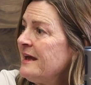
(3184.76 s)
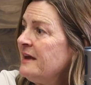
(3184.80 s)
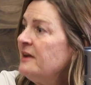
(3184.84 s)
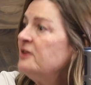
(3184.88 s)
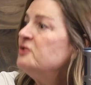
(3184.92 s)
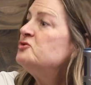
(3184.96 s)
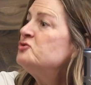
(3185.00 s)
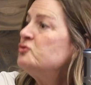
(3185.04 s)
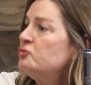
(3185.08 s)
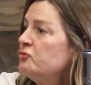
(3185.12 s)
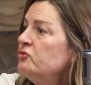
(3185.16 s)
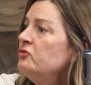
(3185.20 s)

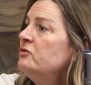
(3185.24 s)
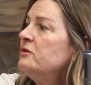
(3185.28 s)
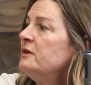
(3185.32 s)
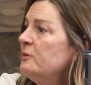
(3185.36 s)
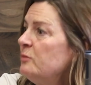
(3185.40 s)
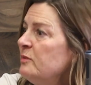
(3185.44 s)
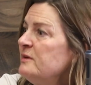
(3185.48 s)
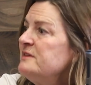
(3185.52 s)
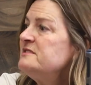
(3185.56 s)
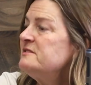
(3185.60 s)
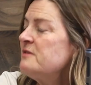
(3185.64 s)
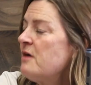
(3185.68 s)
then truly
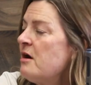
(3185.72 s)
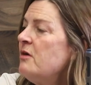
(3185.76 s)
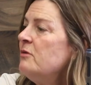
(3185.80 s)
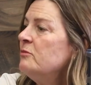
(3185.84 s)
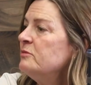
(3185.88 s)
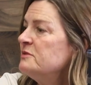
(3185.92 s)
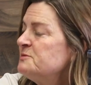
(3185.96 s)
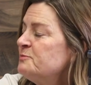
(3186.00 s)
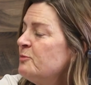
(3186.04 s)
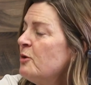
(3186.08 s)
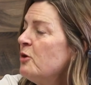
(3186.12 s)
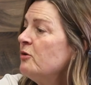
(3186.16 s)
we saw it
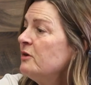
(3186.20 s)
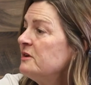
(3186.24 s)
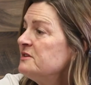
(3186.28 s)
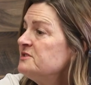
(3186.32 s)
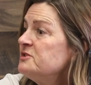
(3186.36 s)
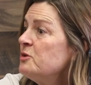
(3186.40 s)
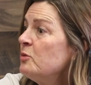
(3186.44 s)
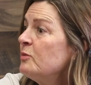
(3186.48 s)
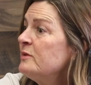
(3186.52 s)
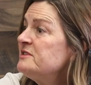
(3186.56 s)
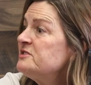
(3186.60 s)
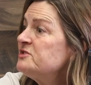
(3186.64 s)
was broken.
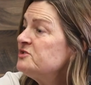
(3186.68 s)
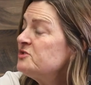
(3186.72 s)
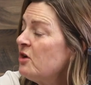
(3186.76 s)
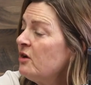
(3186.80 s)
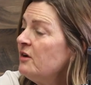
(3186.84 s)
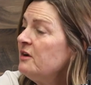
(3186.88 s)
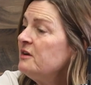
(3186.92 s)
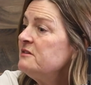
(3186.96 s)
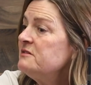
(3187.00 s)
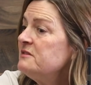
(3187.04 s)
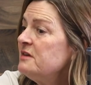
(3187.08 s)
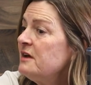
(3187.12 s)
So we
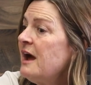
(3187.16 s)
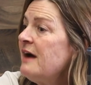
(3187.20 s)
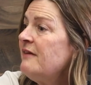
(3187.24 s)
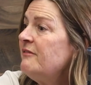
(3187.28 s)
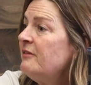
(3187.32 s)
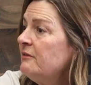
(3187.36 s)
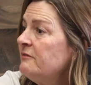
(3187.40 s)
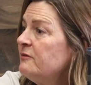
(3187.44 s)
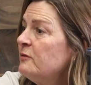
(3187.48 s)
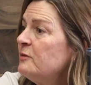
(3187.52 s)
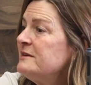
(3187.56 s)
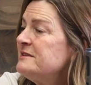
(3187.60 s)
started to have
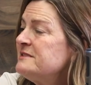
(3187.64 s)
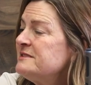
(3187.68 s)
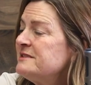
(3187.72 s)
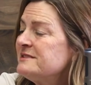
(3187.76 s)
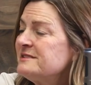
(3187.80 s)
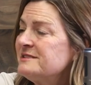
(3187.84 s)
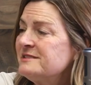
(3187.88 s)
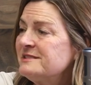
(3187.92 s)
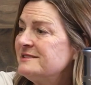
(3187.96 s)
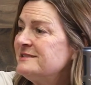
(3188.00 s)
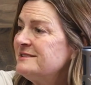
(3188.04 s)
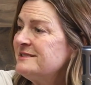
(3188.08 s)
our
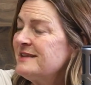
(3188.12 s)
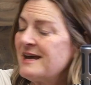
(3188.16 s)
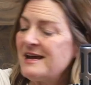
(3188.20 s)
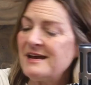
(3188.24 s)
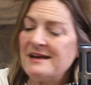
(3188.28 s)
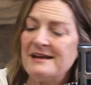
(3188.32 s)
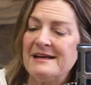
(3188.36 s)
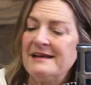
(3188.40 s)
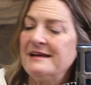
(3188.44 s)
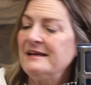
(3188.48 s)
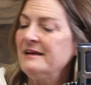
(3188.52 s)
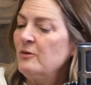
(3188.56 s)
voices to say,
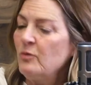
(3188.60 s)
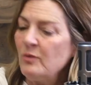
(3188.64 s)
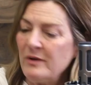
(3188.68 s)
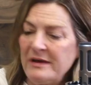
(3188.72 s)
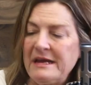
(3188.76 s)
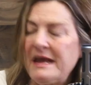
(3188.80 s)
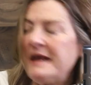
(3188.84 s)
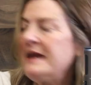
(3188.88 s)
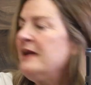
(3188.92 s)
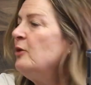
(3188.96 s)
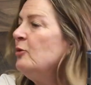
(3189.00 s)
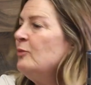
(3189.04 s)
we
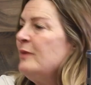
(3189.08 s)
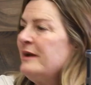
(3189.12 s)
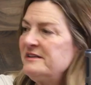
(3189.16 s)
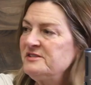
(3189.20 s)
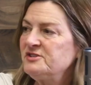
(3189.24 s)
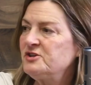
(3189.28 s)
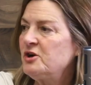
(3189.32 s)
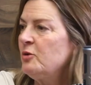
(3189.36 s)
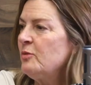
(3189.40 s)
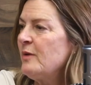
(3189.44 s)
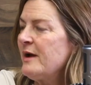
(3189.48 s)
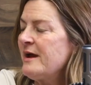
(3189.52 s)
can't
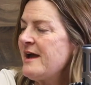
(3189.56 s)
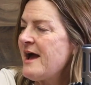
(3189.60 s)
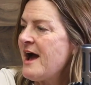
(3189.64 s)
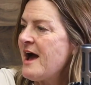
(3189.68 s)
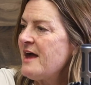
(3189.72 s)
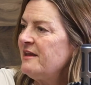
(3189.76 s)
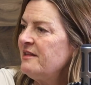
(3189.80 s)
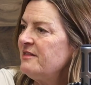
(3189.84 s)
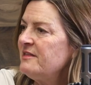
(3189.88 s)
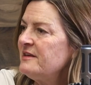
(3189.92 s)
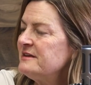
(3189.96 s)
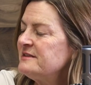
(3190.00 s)
arrest our way
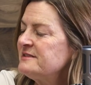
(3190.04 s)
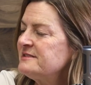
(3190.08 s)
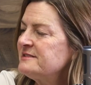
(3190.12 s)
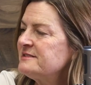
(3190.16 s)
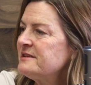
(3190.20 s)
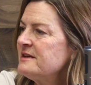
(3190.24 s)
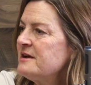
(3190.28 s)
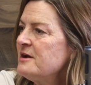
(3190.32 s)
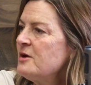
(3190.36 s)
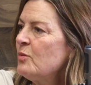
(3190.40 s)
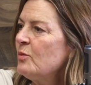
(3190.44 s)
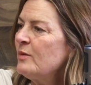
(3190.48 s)
out of this.
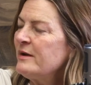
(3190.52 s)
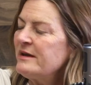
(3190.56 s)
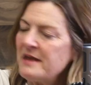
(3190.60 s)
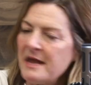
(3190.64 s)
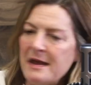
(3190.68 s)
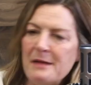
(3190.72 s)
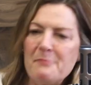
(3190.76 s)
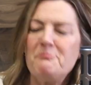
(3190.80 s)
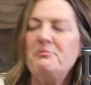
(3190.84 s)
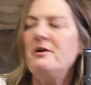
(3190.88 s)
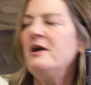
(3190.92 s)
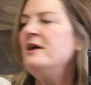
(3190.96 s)
We
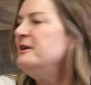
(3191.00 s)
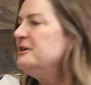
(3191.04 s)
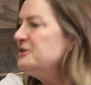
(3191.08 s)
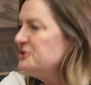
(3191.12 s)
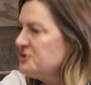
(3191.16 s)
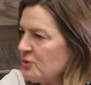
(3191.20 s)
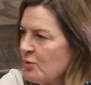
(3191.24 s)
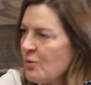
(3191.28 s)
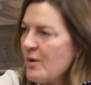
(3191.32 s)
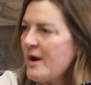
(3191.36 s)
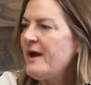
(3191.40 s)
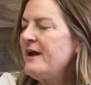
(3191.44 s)
can't punish
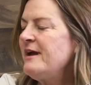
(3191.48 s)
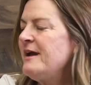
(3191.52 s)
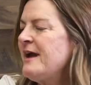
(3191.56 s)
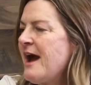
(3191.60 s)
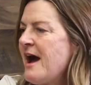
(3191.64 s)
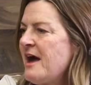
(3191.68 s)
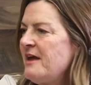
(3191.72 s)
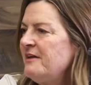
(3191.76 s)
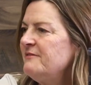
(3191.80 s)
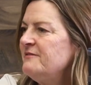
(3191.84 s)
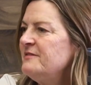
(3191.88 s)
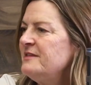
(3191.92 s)
a way
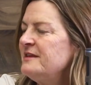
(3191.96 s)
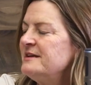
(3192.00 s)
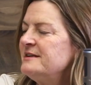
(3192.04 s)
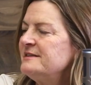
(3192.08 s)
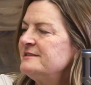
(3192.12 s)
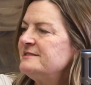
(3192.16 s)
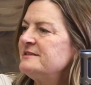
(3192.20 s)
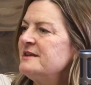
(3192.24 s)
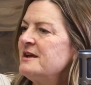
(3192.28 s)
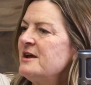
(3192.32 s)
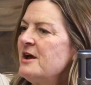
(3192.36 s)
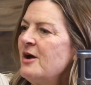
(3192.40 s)
out of
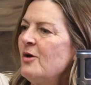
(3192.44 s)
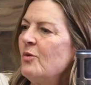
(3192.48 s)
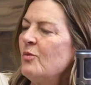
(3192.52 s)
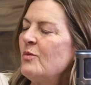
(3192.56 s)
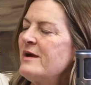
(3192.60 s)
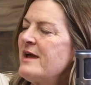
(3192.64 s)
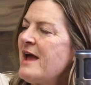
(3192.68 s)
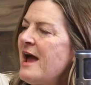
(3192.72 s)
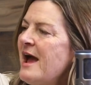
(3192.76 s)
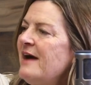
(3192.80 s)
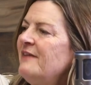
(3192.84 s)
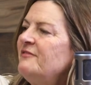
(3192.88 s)
this.
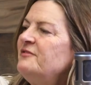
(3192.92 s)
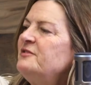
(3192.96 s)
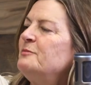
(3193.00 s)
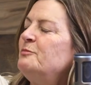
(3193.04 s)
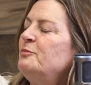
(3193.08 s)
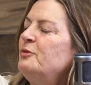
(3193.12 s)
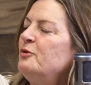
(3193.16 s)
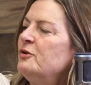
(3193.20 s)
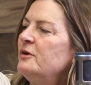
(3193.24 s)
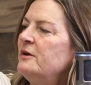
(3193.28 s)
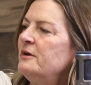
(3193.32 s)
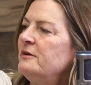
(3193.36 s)
We have to
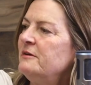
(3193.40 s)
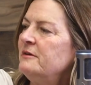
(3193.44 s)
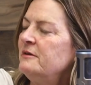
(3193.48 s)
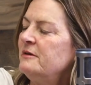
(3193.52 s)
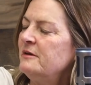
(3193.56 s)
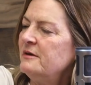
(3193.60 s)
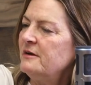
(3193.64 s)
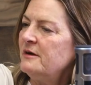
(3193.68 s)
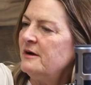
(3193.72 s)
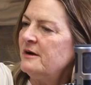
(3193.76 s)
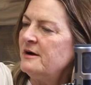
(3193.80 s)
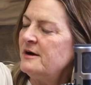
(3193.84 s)
put
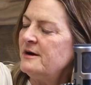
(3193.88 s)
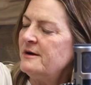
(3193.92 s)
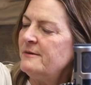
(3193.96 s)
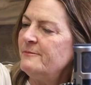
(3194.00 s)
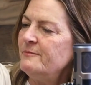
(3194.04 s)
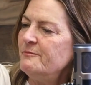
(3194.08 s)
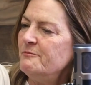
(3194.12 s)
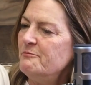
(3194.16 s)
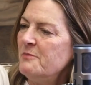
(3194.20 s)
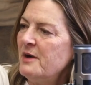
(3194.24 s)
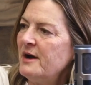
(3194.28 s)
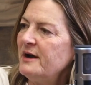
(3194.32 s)

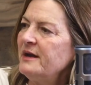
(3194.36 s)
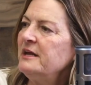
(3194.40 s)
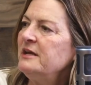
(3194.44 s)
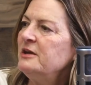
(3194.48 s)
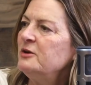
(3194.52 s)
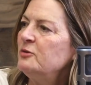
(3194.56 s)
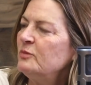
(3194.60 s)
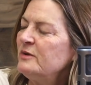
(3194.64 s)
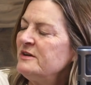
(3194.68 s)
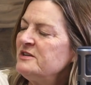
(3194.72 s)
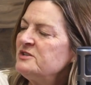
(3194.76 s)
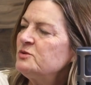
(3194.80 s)
money
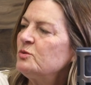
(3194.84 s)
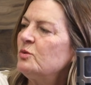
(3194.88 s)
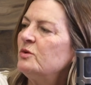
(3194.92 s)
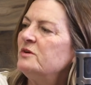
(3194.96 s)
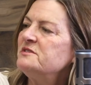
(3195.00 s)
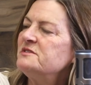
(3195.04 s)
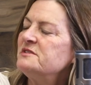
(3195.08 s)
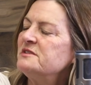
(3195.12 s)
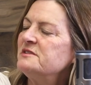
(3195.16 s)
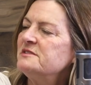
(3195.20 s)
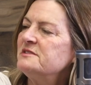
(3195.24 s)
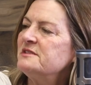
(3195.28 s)
and
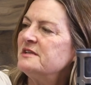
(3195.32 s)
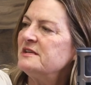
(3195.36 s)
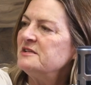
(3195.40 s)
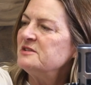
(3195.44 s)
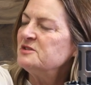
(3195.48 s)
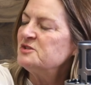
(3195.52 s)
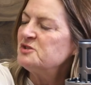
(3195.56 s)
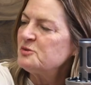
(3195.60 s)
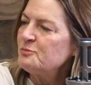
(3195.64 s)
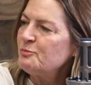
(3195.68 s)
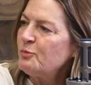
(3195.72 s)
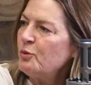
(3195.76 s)
resources
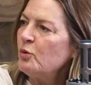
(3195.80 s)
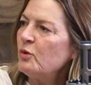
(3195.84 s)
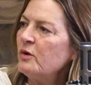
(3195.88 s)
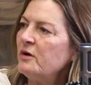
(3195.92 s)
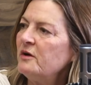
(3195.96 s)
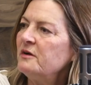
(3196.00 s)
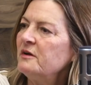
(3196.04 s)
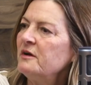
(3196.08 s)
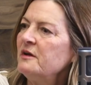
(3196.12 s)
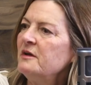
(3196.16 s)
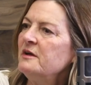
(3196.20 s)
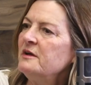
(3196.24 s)
and
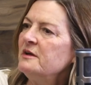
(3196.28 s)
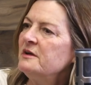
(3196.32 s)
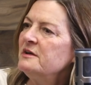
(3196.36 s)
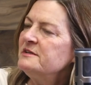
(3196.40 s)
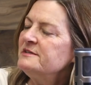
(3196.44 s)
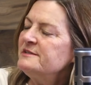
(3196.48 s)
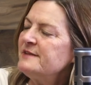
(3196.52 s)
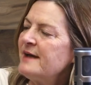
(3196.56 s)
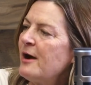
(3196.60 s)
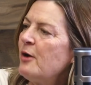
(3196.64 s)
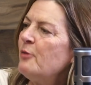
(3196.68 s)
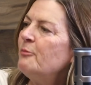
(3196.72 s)
support
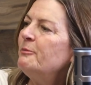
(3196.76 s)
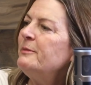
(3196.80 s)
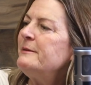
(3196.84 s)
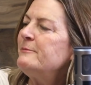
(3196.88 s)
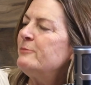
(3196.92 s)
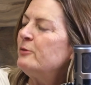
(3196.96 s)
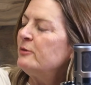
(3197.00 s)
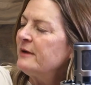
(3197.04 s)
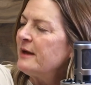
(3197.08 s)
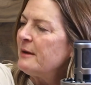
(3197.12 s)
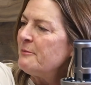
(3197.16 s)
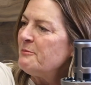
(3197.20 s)
to help
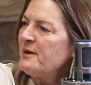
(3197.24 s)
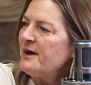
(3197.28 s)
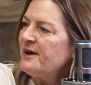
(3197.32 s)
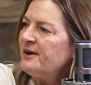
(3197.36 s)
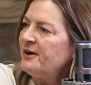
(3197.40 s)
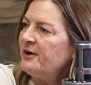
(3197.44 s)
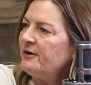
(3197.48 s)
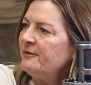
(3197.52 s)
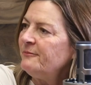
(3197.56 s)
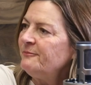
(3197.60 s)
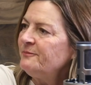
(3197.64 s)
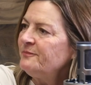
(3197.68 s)
people get
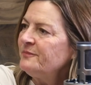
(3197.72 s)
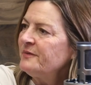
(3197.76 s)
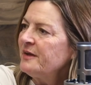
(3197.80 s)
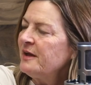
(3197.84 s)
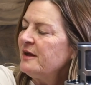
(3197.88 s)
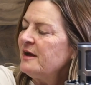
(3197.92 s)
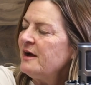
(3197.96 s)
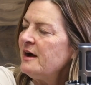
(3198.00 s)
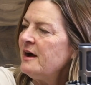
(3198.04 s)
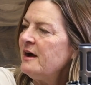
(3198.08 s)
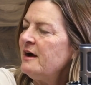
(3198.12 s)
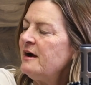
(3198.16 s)
better.
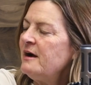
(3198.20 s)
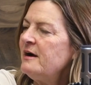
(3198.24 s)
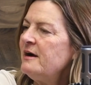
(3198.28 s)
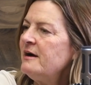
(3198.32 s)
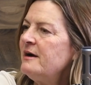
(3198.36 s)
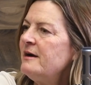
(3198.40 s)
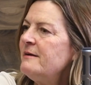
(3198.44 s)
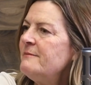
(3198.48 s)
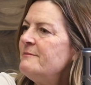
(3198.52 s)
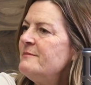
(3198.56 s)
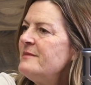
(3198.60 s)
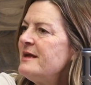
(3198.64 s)

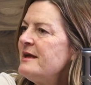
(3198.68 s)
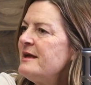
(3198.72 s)
And